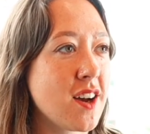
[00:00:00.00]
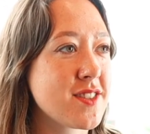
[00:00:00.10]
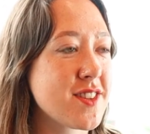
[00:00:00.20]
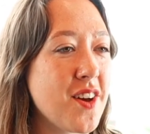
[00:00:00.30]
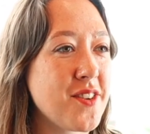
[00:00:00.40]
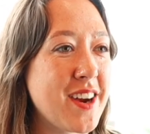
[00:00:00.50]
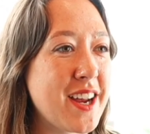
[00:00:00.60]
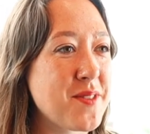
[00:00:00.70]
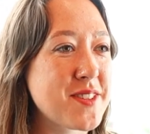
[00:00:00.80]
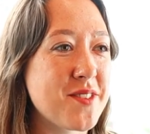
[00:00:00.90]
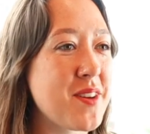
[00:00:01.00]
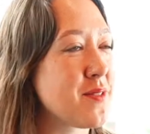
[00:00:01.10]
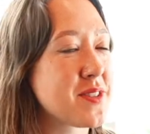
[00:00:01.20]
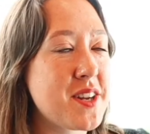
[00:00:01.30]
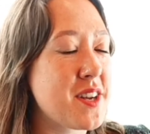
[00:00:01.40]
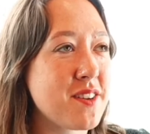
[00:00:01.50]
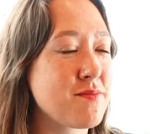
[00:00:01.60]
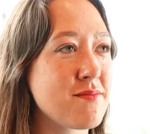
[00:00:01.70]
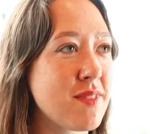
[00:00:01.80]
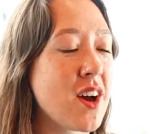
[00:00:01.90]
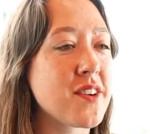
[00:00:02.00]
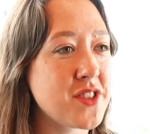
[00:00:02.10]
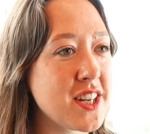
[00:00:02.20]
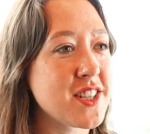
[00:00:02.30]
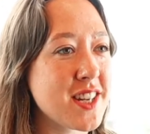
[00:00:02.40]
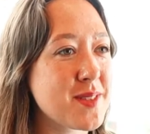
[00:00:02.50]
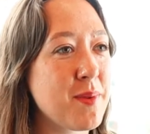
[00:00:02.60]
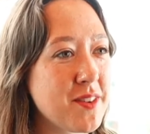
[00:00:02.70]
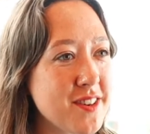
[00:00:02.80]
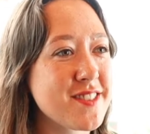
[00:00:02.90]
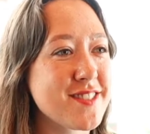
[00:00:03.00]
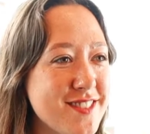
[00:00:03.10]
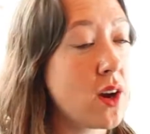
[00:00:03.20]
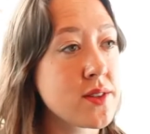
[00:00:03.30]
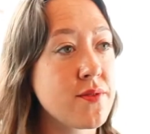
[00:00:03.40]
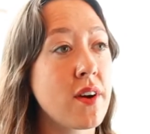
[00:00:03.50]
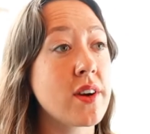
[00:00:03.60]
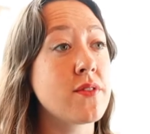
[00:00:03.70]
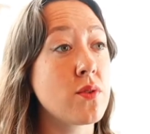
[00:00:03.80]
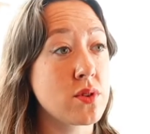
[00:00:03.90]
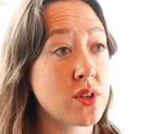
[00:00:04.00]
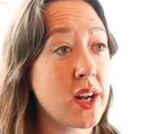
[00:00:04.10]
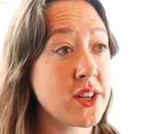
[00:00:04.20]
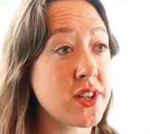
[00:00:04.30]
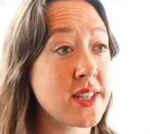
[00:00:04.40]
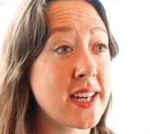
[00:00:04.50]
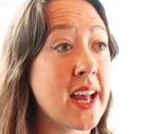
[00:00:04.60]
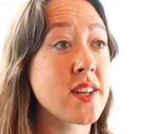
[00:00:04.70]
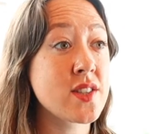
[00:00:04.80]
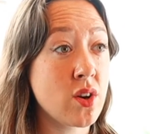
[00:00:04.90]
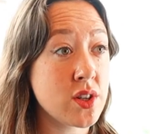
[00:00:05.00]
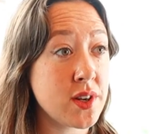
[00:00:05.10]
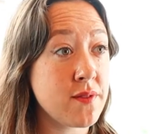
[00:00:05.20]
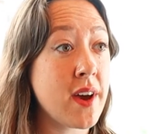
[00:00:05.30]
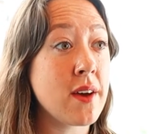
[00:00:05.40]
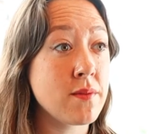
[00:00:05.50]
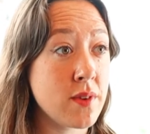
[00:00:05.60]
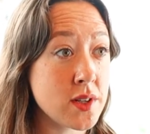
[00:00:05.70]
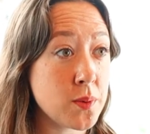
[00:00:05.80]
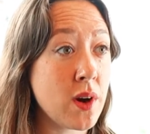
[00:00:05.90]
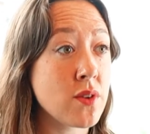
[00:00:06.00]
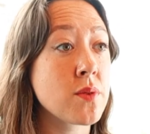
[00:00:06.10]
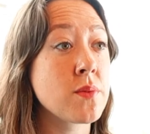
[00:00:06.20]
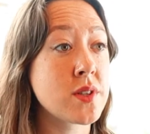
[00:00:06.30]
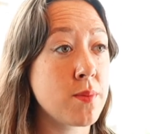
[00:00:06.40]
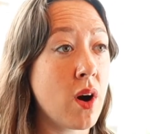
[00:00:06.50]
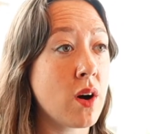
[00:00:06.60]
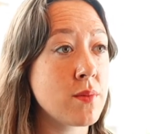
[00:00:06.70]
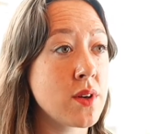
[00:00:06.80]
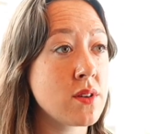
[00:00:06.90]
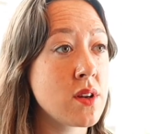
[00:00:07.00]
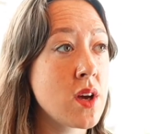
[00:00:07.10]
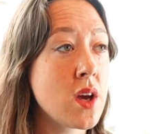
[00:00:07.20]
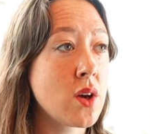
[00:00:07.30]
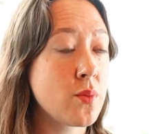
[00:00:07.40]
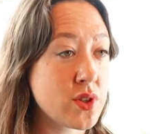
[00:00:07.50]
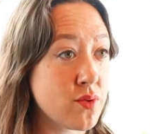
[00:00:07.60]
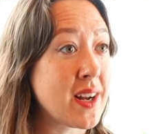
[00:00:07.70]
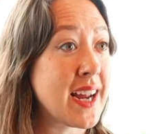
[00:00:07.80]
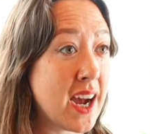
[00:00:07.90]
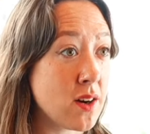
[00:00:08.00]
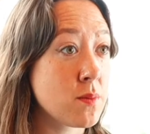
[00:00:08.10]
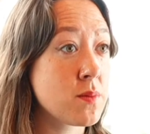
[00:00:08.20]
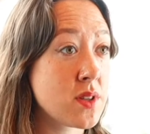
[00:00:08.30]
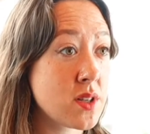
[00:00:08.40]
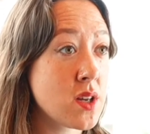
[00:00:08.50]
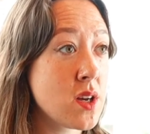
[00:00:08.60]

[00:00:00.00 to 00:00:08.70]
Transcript: So it was a life-changing experience. I was very fortunate actually to get a scholarship for MPhil as well from the department, which really helped,